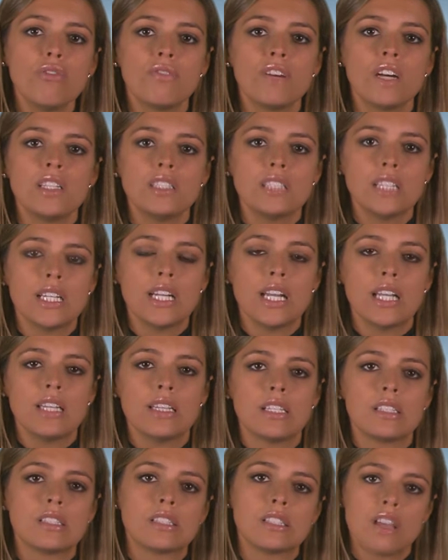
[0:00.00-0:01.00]
funding in
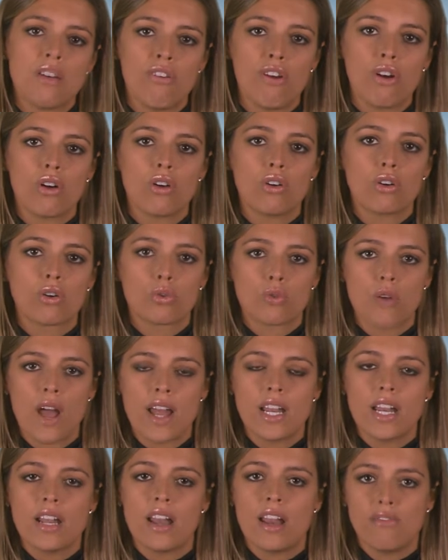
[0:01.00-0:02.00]
this difficult difficult
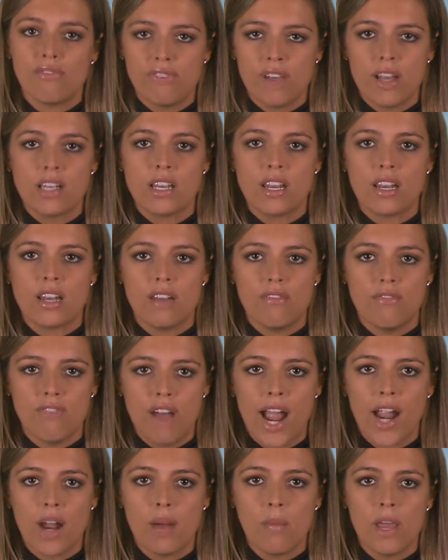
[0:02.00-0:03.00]
credit and funding
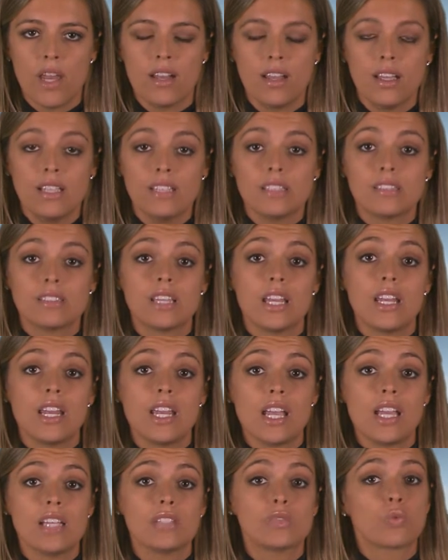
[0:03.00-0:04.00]
environment,
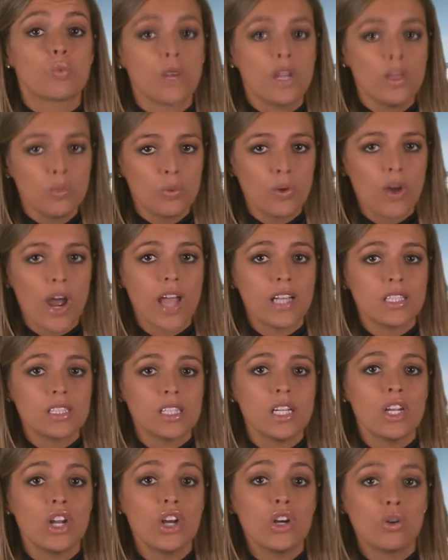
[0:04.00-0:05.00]
Citi is
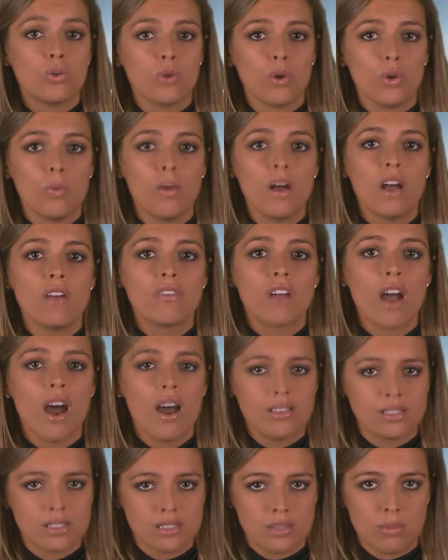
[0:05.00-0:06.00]
repricing a group of
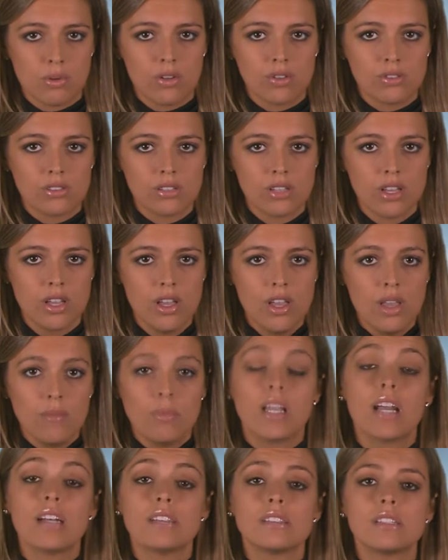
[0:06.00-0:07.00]
customers.
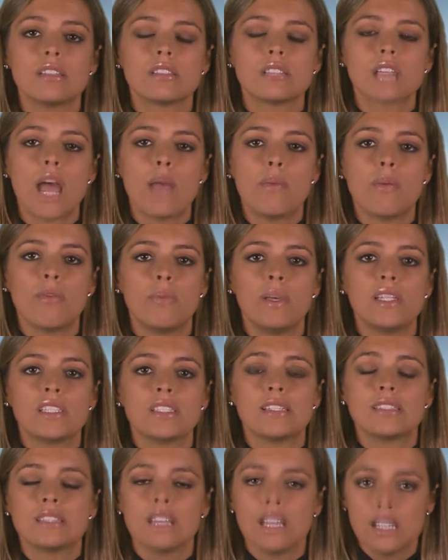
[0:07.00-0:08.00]
Because this type of
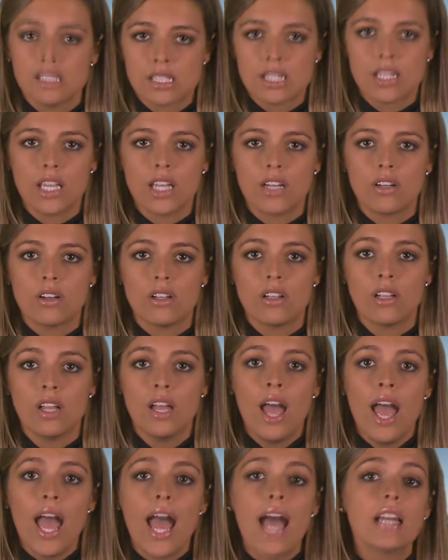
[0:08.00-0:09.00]
business is legal,
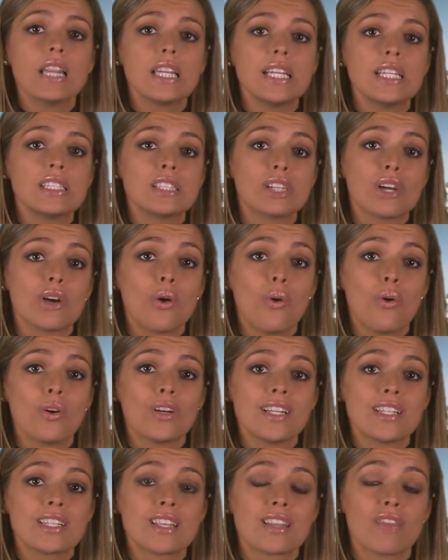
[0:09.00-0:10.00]
at least
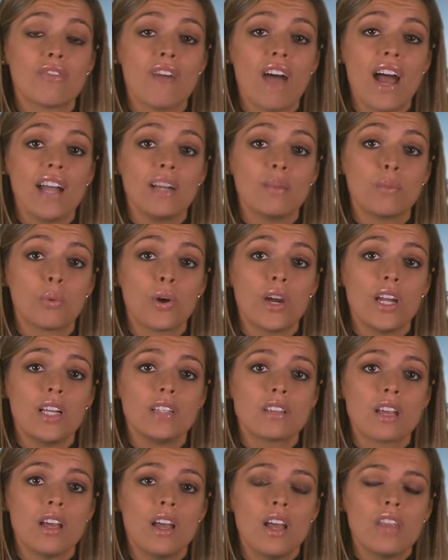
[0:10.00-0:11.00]
according to the fine
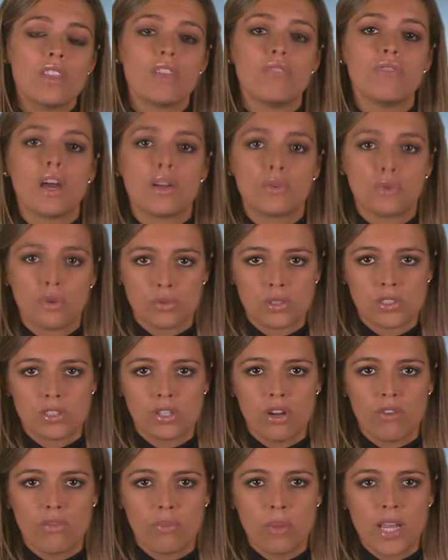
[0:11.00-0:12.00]
print, the Federal
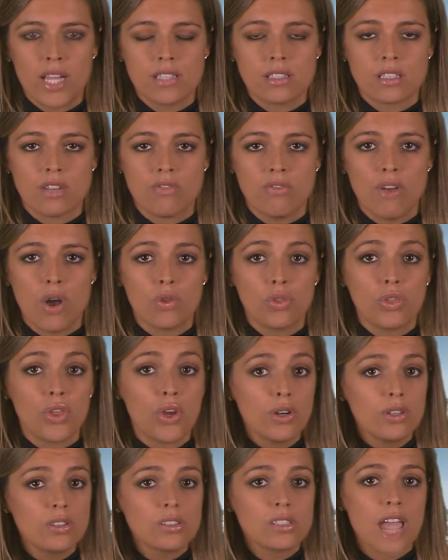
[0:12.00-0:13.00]
Reserve plans to vote
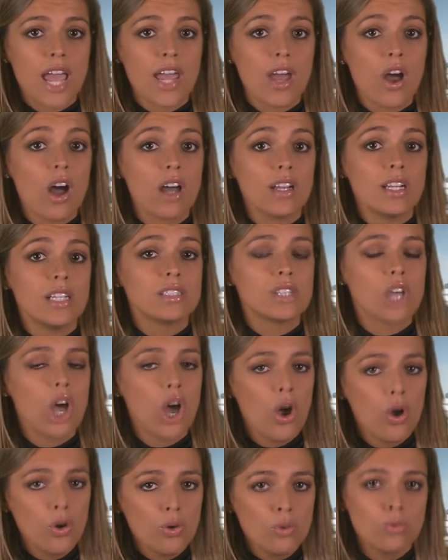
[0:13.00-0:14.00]
Thursday on its
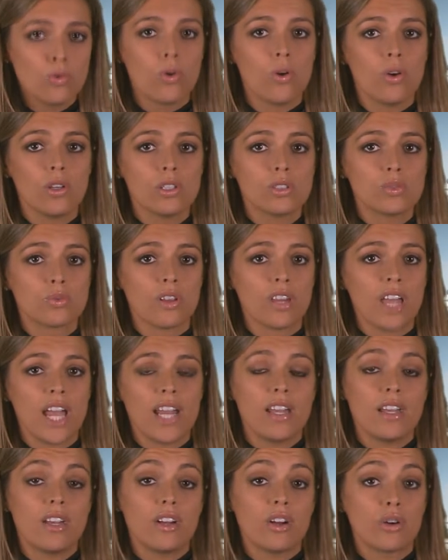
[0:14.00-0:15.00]
own rules
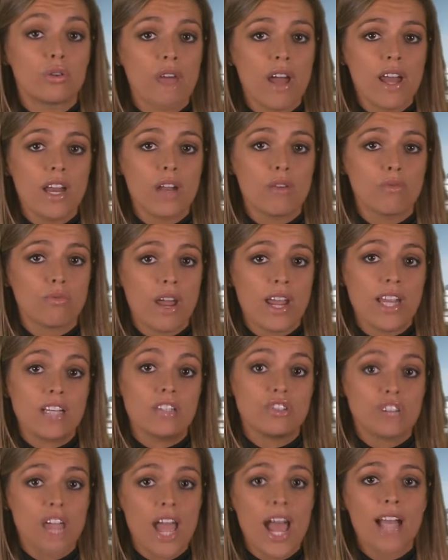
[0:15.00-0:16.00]
related to credit
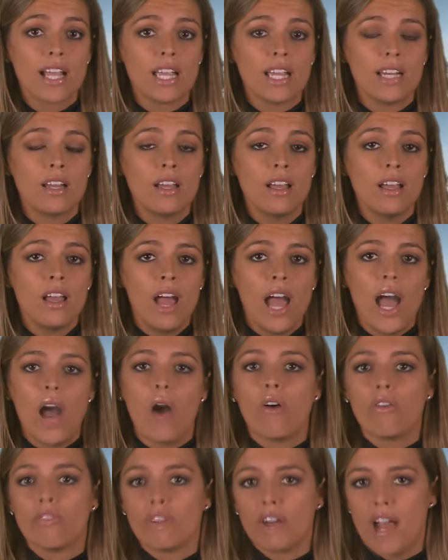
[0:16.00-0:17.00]
rate jacking.
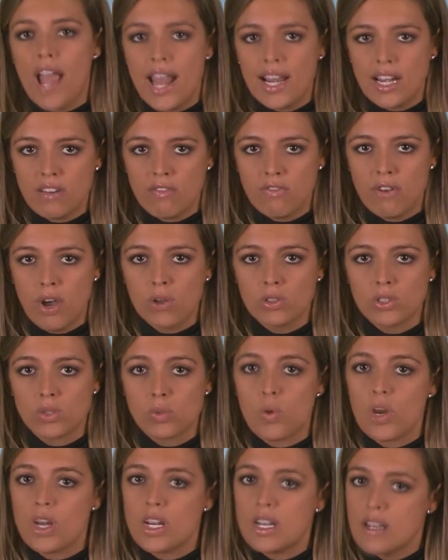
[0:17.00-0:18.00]
However, any votes
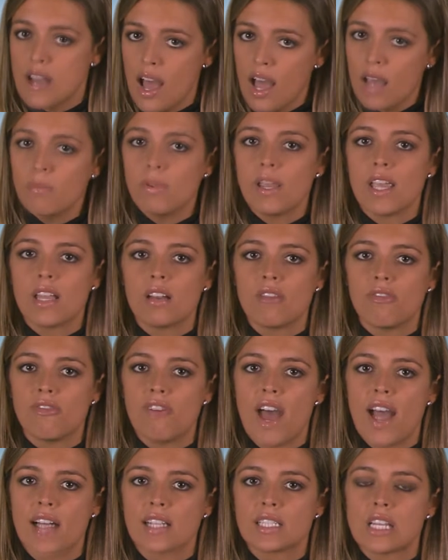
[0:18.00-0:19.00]
would not be in
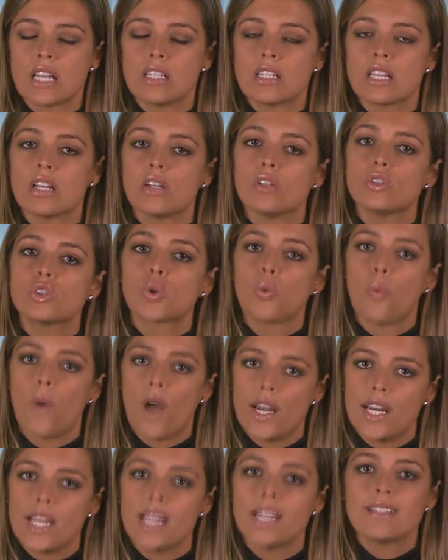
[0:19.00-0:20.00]
effect until
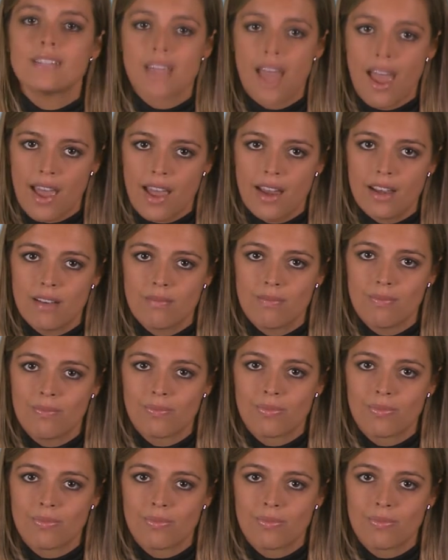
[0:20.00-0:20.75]
2010.